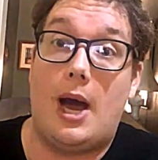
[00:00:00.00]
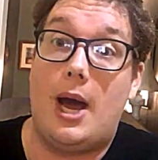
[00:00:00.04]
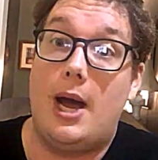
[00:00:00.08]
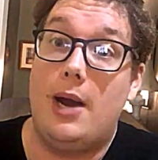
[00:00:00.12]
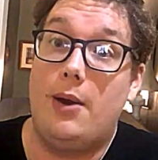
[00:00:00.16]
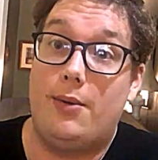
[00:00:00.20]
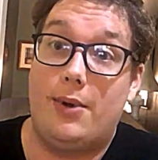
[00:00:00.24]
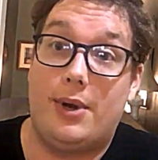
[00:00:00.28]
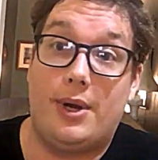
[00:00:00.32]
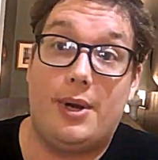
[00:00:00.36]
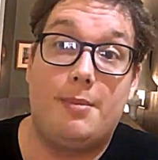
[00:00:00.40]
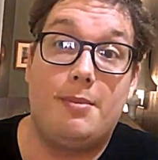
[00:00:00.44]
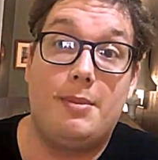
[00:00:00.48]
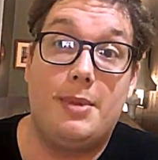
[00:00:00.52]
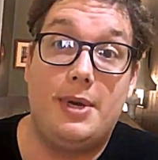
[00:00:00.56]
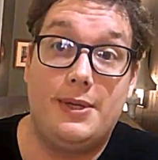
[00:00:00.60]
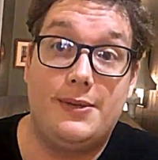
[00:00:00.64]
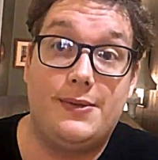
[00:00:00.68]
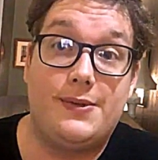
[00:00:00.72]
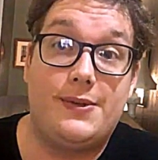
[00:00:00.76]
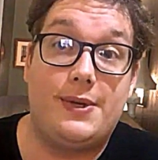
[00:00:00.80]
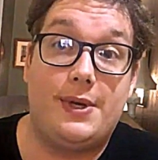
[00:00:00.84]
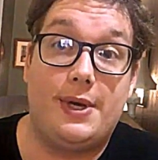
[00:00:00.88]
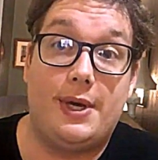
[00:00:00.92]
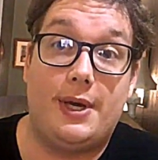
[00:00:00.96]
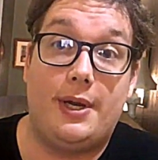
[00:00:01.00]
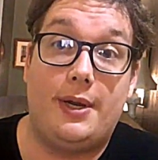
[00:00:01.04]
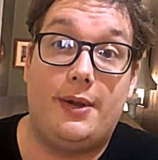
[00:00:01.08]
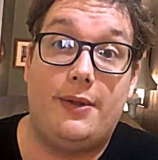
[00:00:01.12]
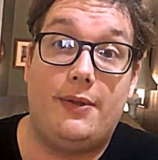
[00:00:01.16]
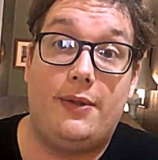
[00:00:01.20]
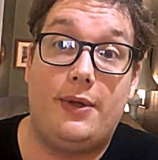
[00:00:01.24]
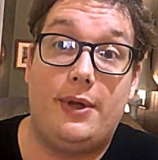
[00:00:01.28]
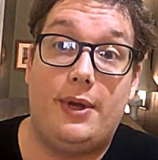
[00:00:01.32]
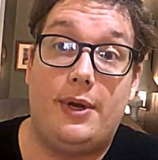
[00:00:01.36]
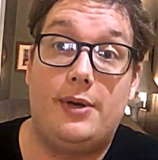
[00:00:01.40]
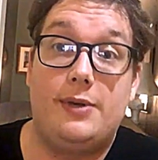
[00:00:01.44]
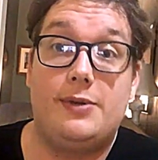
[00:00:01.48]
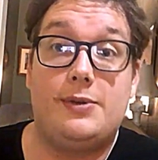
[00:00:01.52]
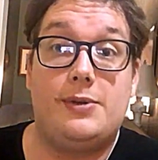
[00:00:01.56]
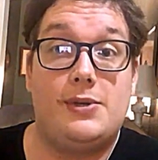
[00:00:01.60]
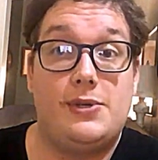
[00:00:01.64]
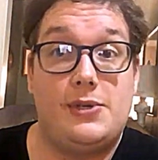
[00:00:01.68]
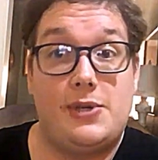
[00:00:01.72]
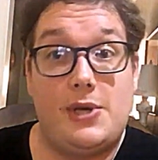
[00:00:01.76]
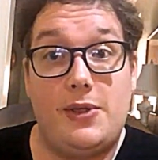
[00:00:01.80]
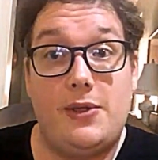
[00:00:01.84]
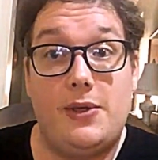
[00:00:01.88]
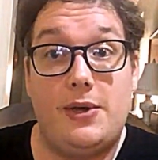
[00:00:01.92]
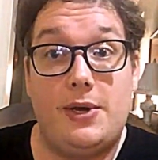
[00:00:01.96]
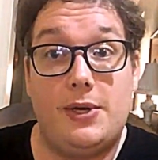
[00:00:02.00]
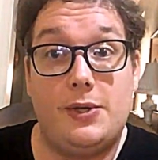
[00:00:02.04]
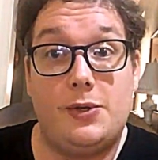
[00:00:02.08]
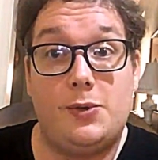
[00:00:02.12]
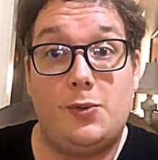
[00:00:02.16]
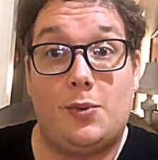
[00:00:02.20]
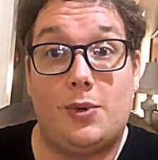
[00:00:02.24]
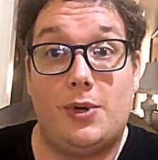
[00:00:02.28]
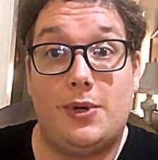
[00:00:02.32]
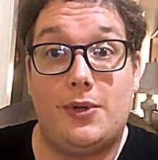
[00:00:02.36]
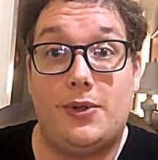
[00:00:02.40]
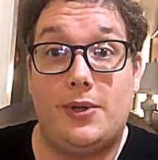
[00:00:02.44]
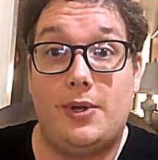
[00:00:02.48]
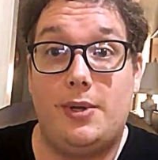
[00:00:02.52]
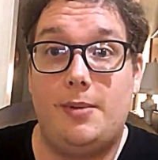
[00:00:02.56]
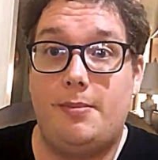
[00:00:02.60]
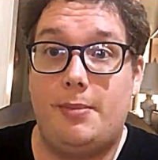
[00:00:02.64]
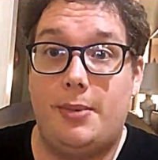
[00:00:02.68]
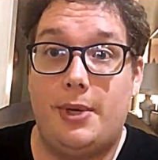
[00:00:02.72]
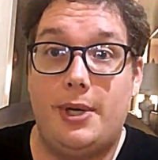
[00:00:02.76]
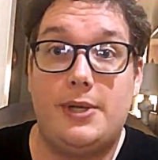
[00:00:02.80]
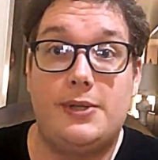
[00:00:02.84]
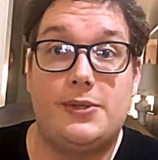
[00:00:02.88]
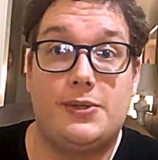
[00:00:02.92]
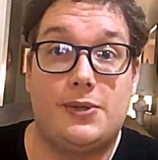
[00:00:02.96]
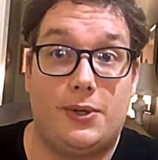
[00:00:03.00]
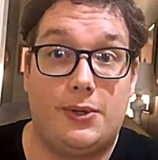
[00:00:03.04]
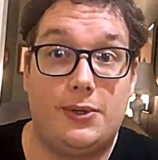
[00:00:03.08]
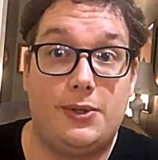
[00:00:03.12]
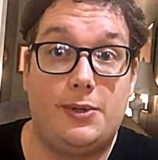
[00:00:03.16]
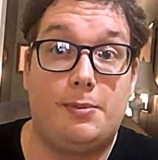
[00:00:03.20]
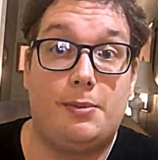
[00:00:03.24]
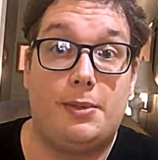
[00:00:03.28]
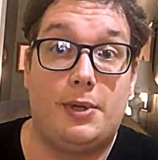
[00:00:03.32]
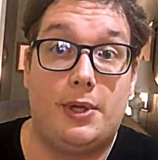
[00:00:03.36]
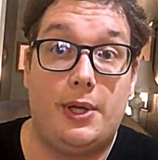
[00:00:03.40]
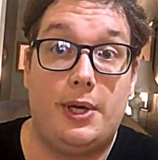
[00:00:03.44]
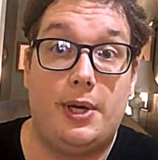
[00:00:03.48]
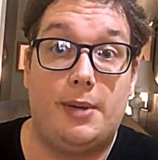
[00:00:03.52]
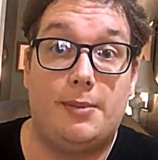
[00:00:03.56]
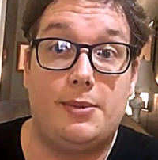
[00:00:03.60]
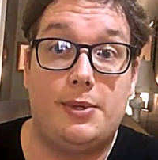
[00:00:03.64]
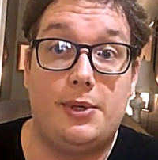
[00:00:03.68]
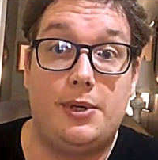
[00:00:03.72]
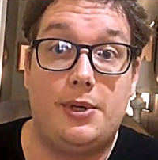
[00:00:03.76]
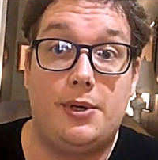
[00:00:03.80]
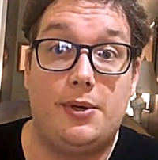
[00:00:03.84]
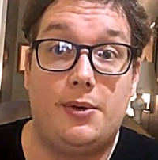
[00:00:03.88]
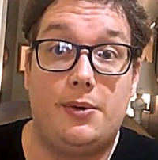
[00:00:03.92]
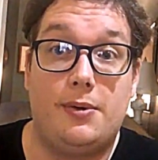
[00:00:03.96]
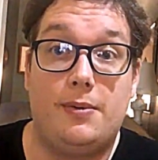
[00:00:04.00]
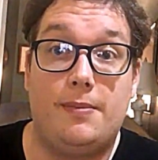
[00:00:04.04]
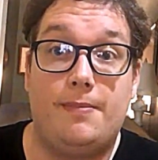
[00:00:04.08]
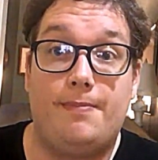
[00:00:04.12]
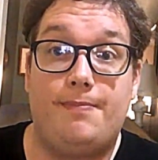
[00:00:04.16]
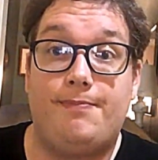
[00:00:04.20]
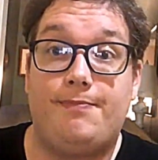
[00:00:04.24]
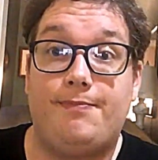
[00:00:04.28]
I recommend seeing it in theaters because I think it's worth it, but it's ultimately up to you.